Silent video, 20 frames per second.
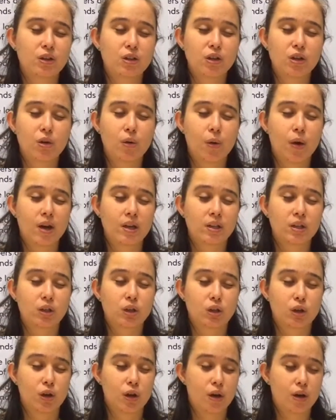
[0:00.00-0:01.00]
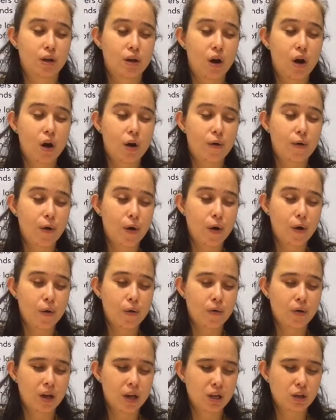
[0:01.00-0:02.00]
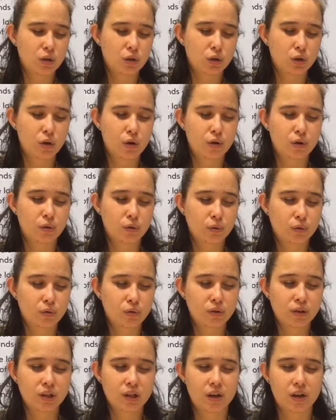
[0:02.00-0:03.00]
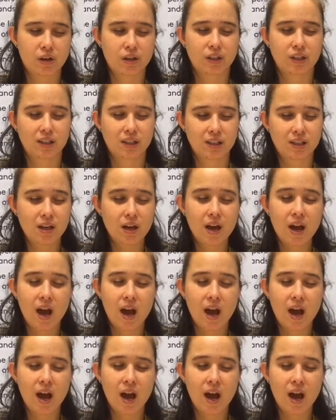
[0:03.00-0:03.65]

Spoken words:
to question her own internal goodness